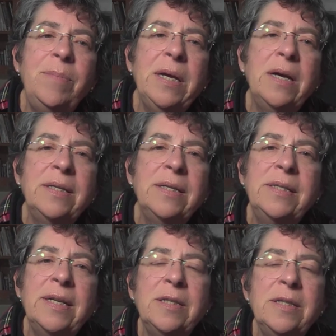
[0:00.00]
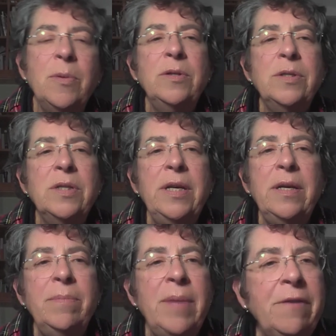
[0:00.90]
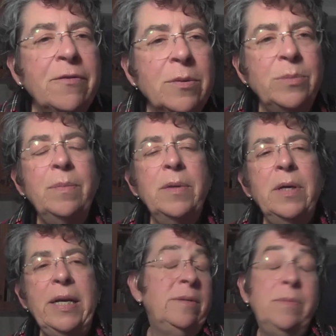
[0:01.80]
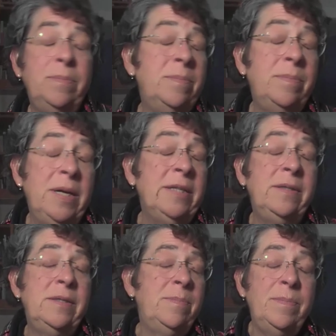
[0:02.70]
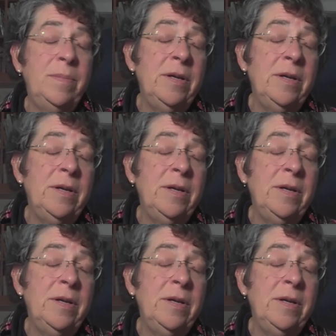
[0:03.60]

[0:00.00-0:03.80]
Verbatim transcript: because it's mostly made from it's it's